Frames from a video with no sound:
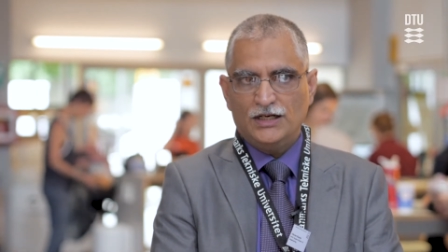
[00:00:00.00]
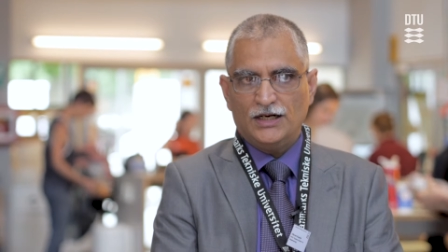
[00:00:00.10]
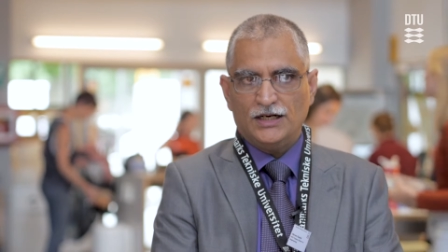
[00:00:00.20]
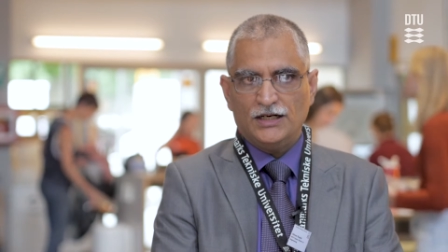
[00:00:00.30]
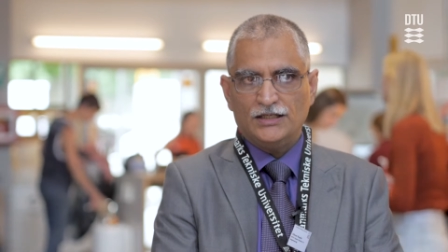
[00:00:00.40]

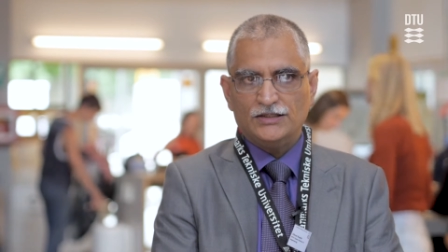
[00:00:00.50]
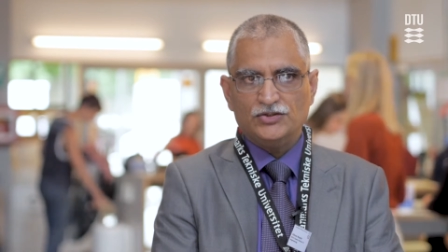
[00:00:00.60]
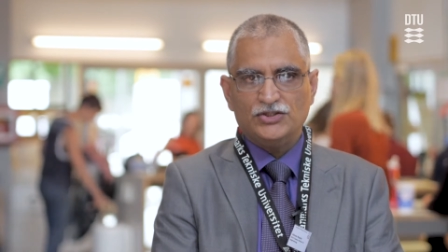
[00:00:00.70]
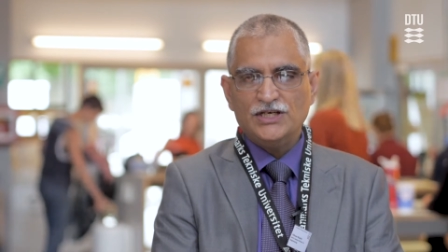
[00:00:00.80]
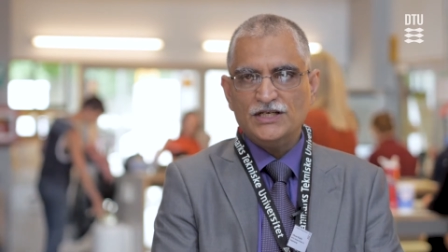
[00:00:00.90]
Uh,
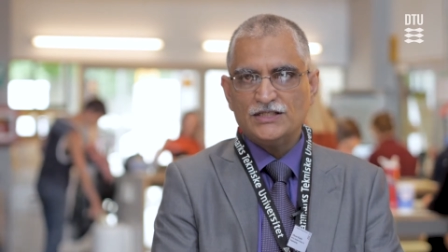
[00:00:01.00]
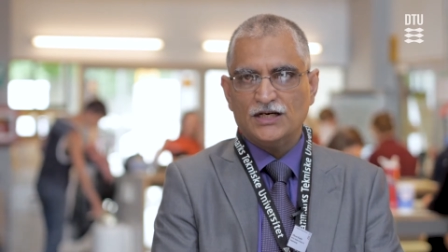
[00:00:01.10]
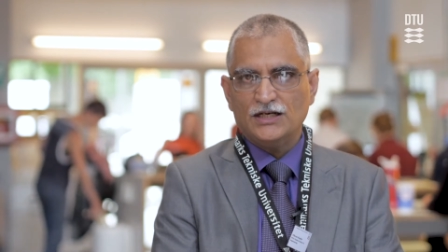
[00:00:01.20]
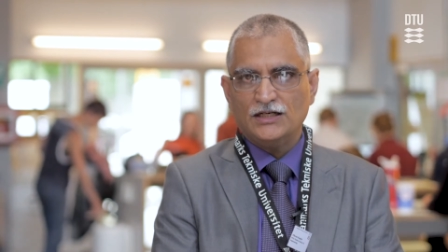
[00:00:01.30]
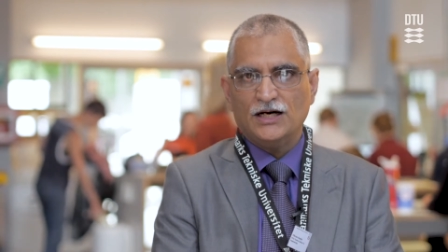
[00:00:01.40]
these
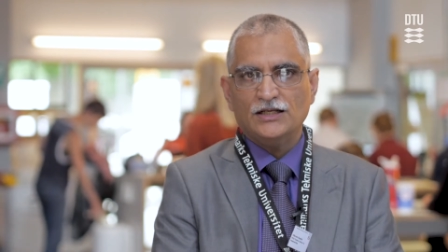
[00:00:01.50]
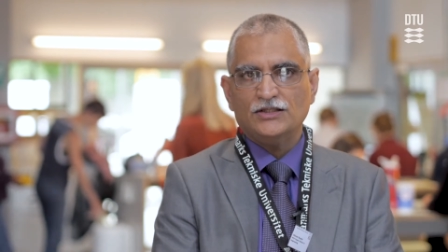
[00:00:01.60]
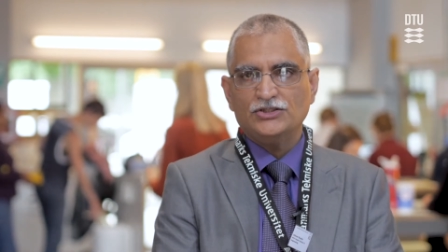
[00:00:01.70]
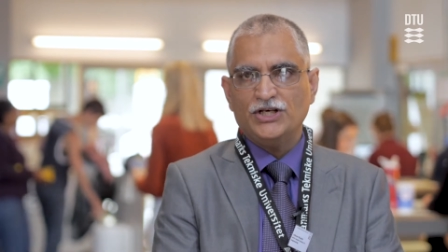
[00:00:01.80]
are not the